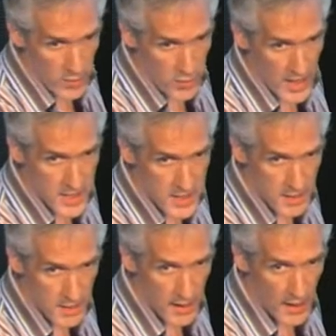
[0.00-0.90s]
press,
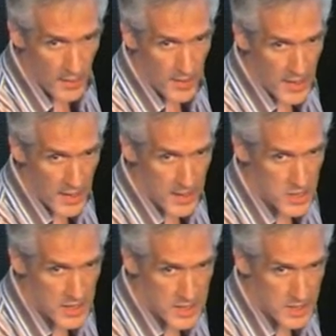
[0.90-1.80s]
um, and they, the
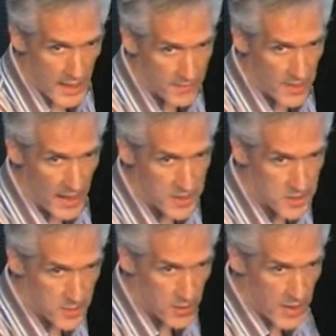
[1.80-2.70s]
Chinese didn't have that, so
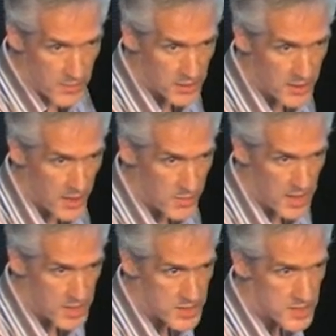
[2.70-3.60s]
they weren't able to kind of
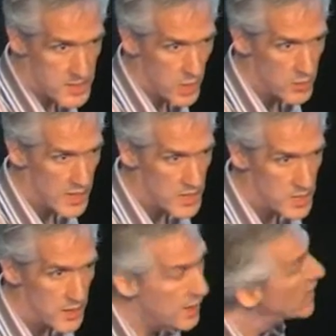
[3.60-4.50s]
make this, this combination.